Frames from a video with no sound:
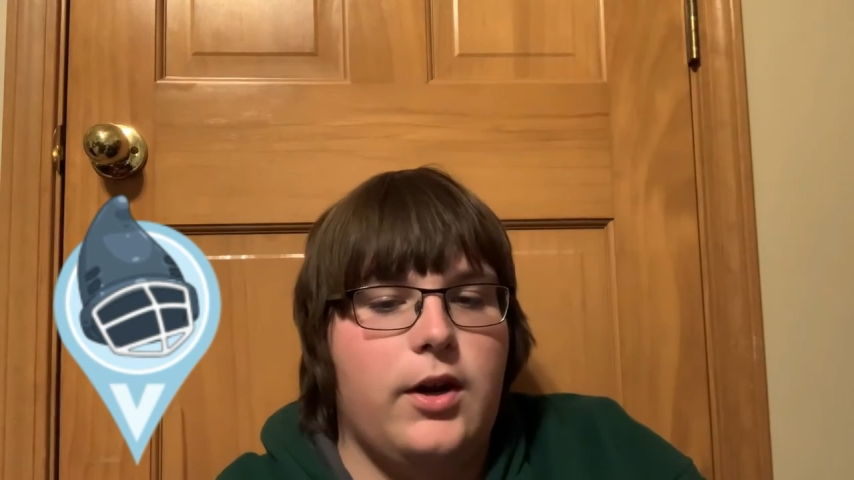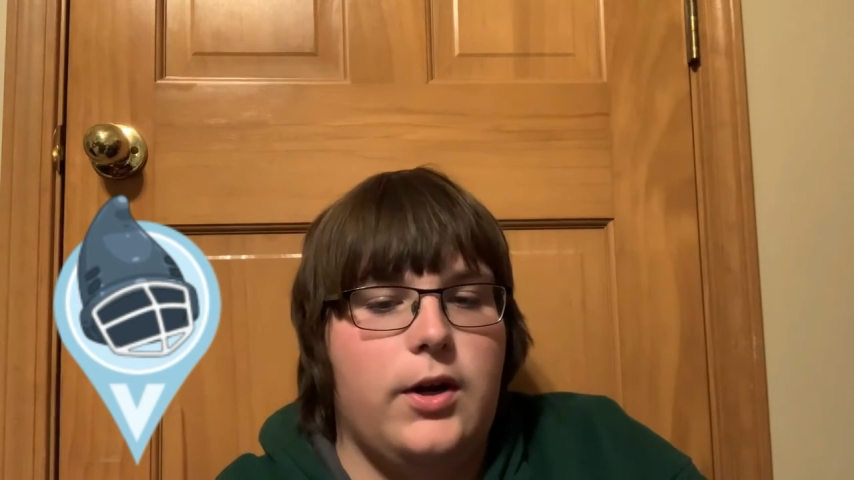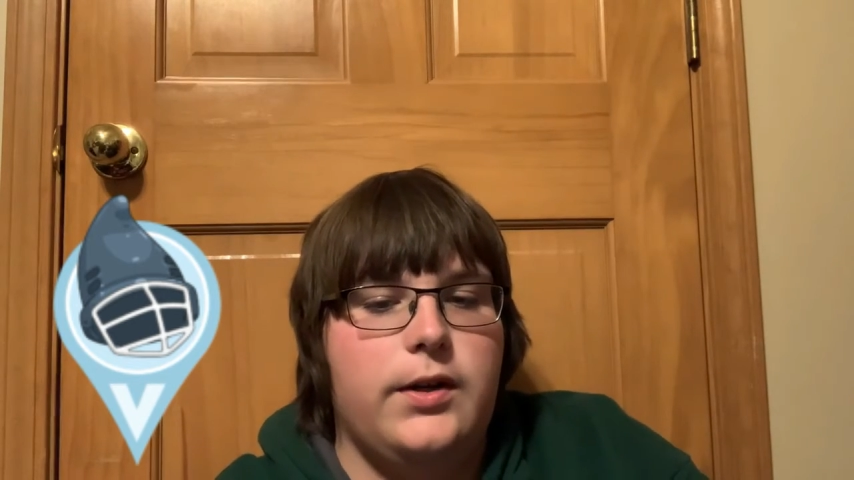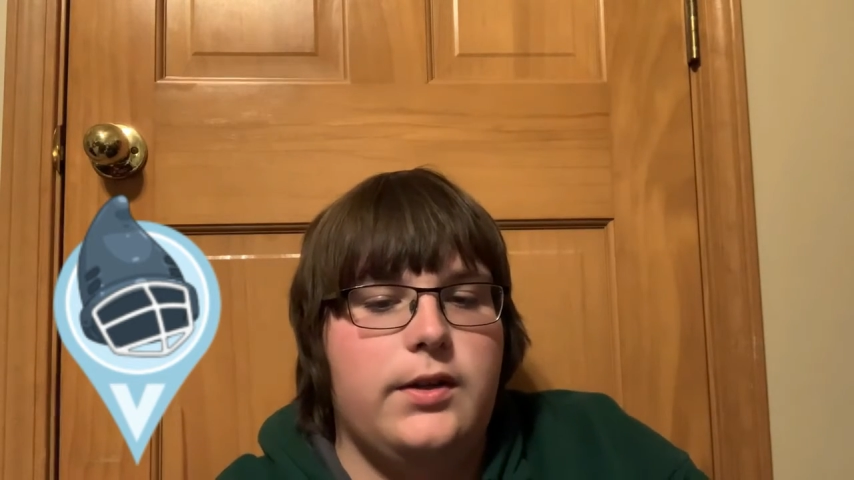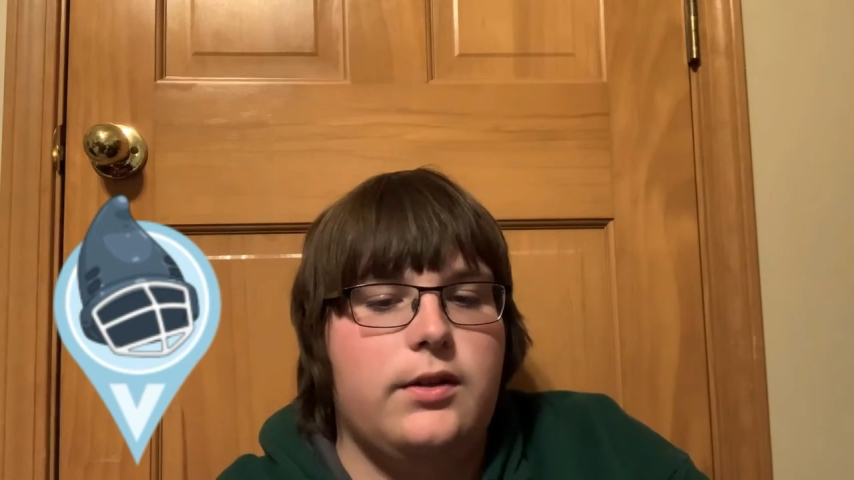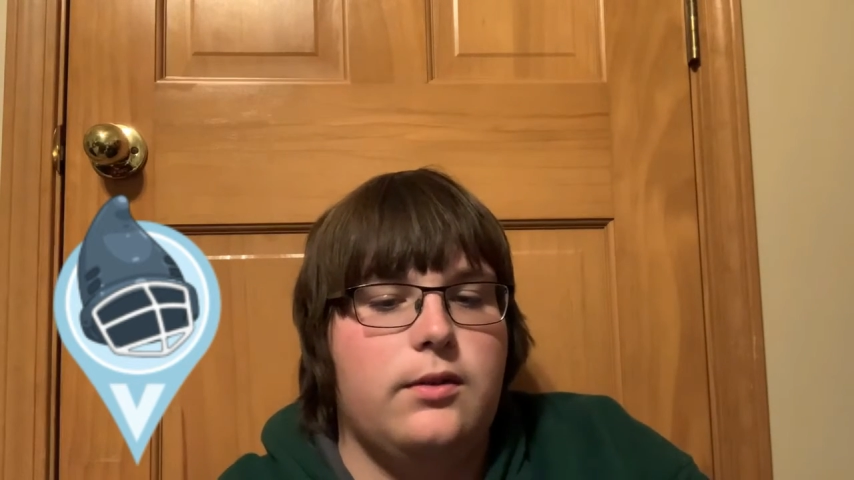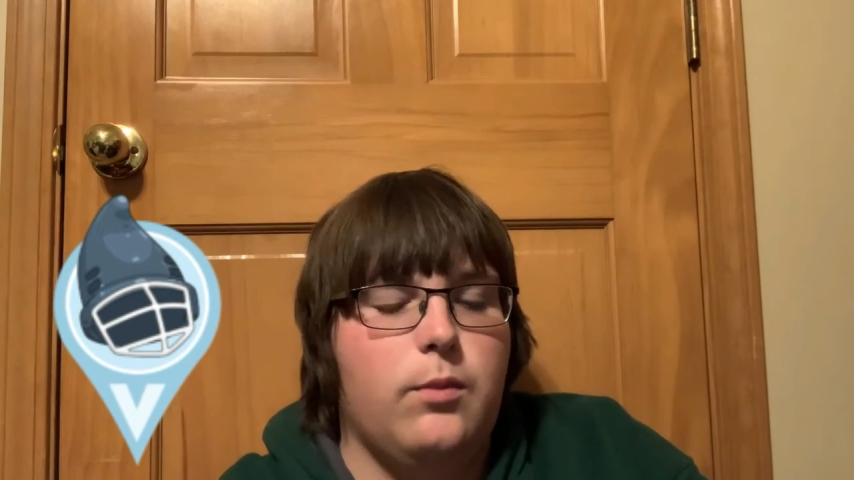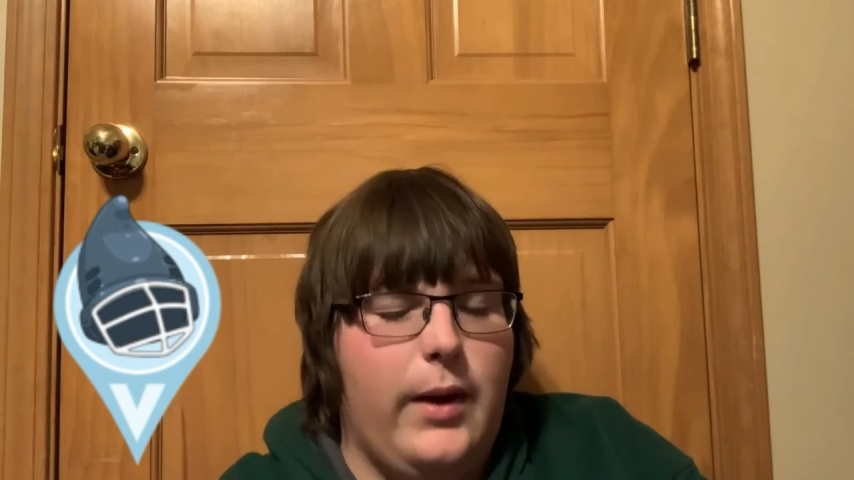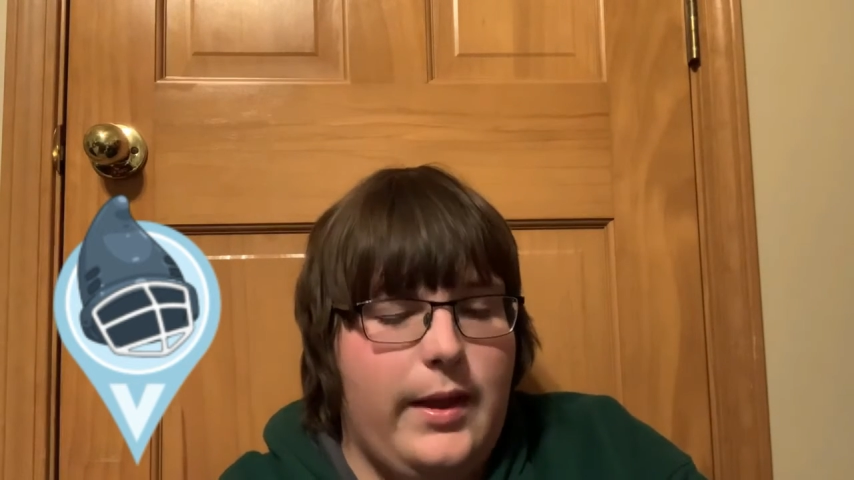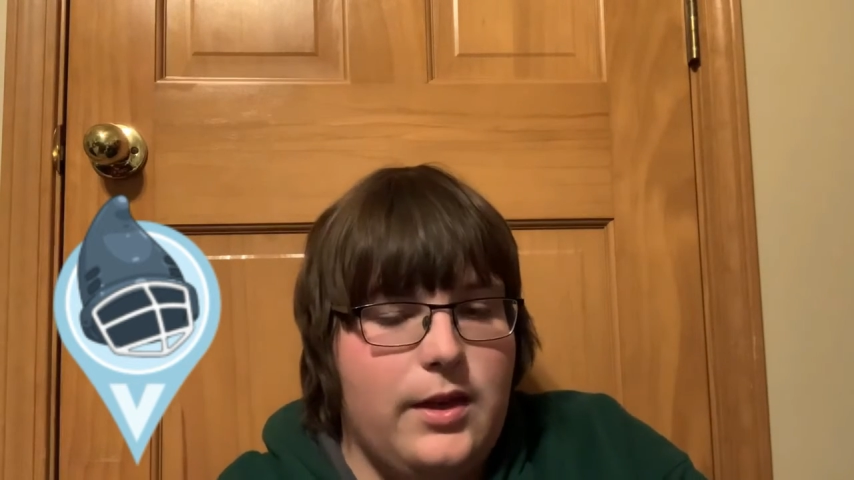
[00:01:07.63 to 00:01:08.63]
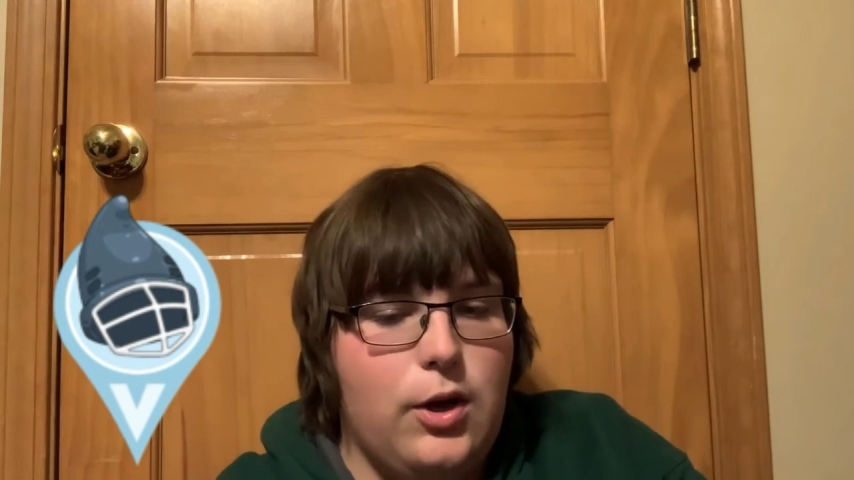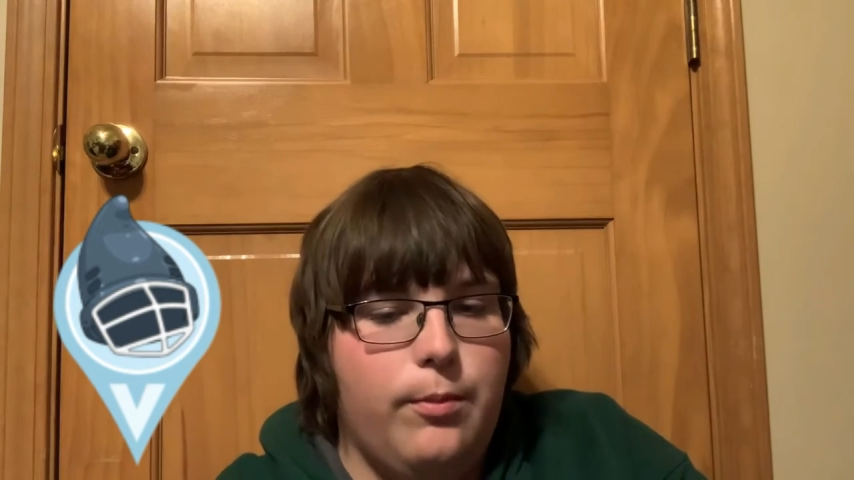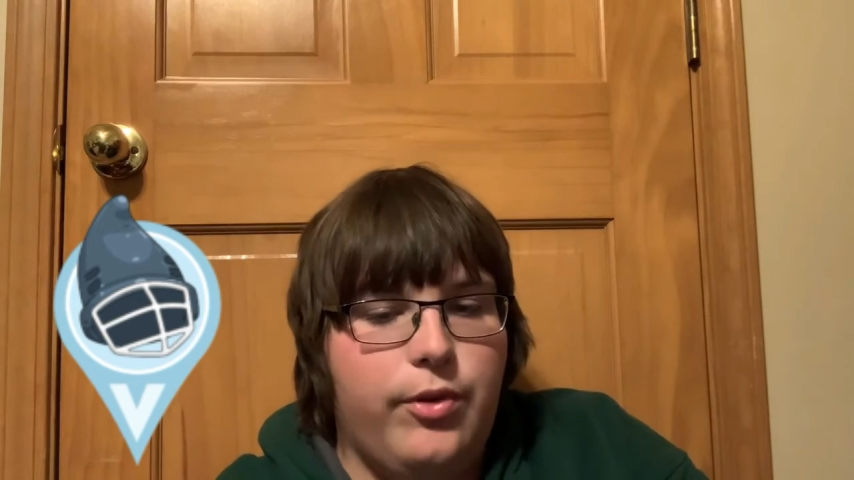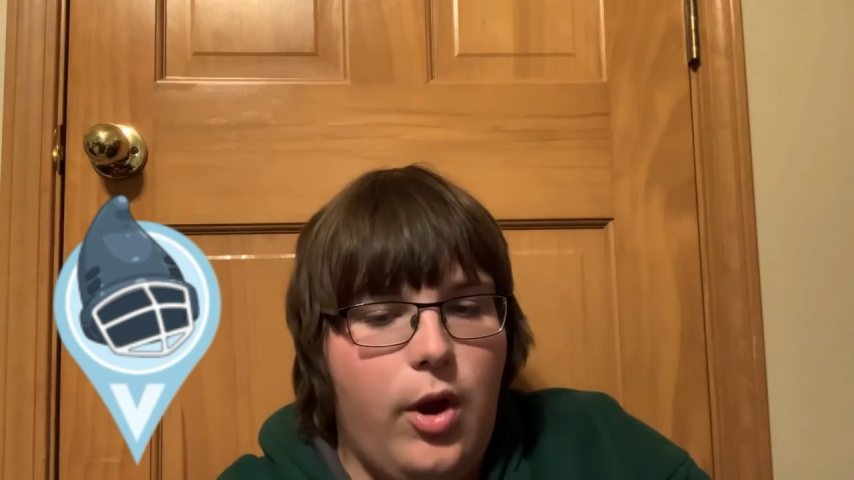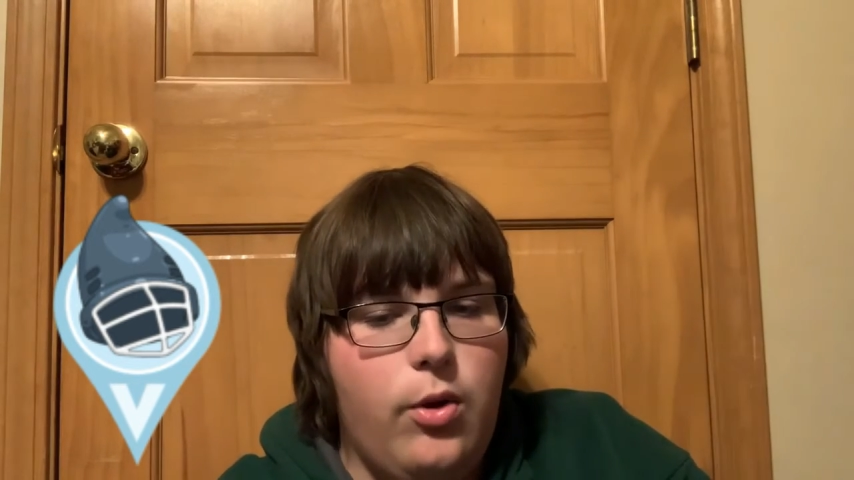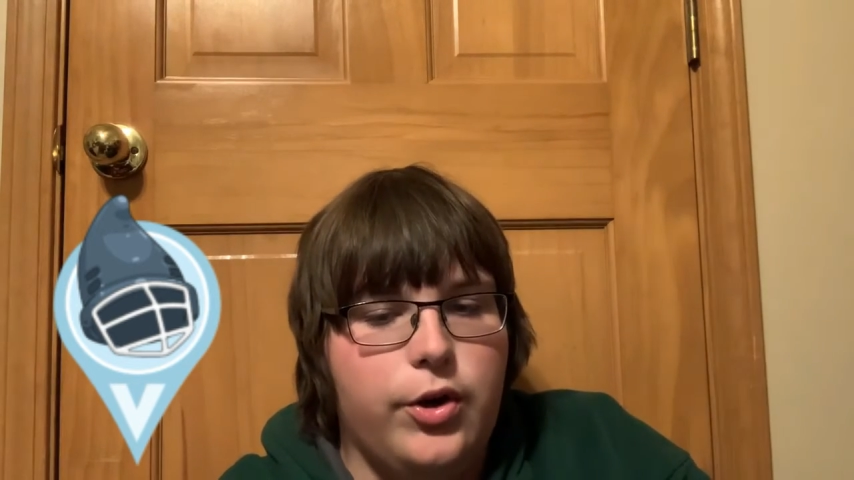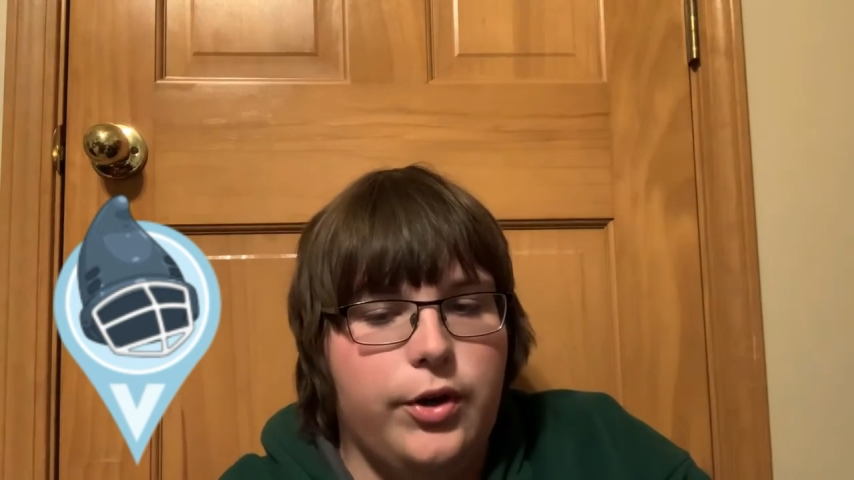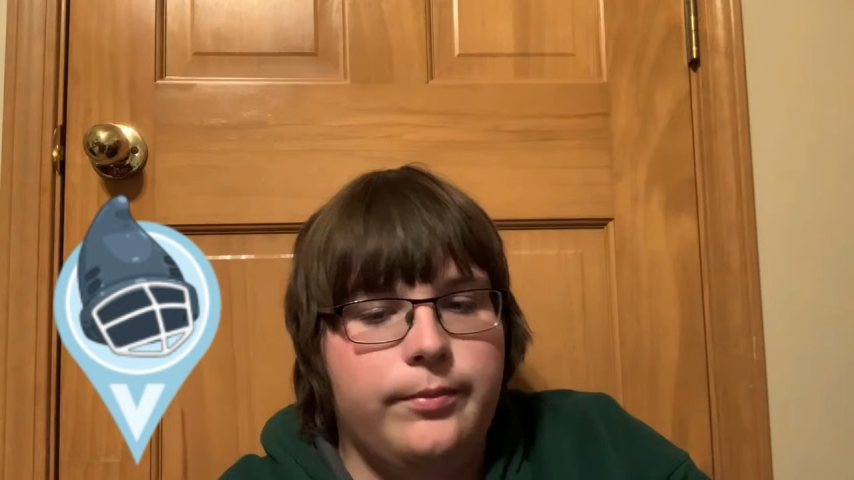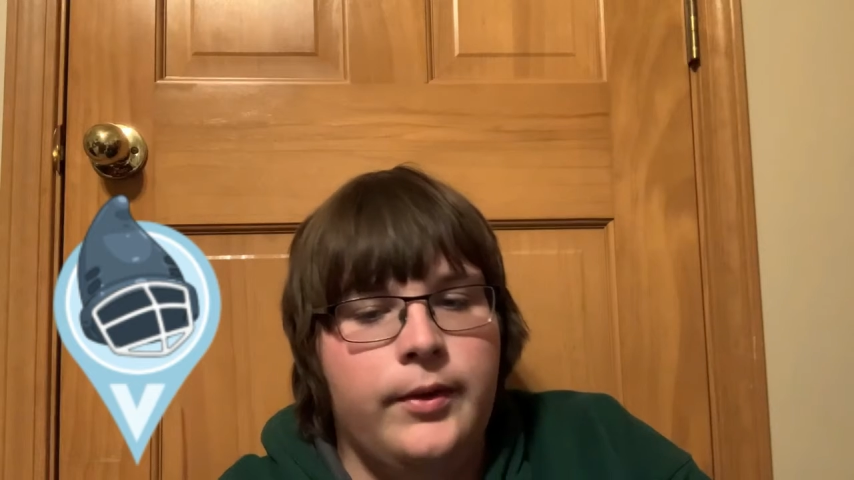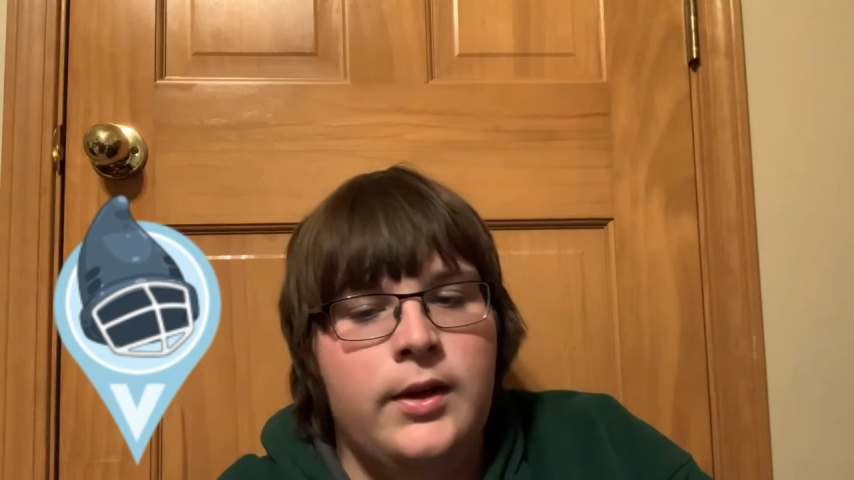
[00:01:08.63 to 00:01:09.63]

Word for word: garden by the gnome's owner,